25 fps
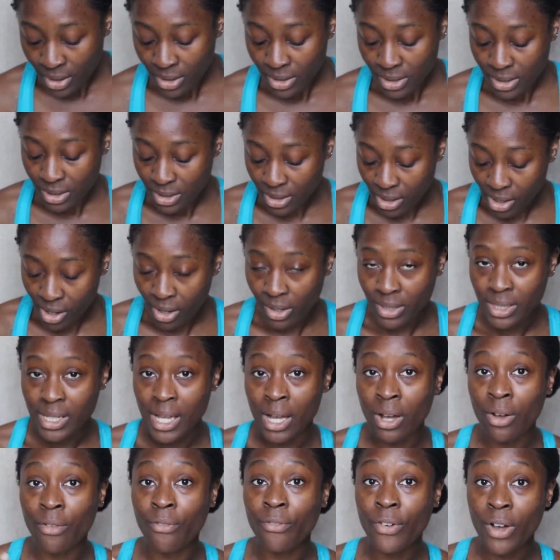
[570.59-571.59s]
stars
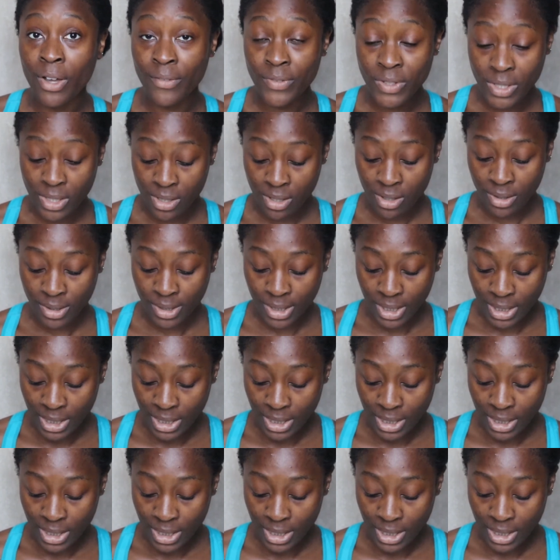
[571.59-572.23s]
out of 5 stars.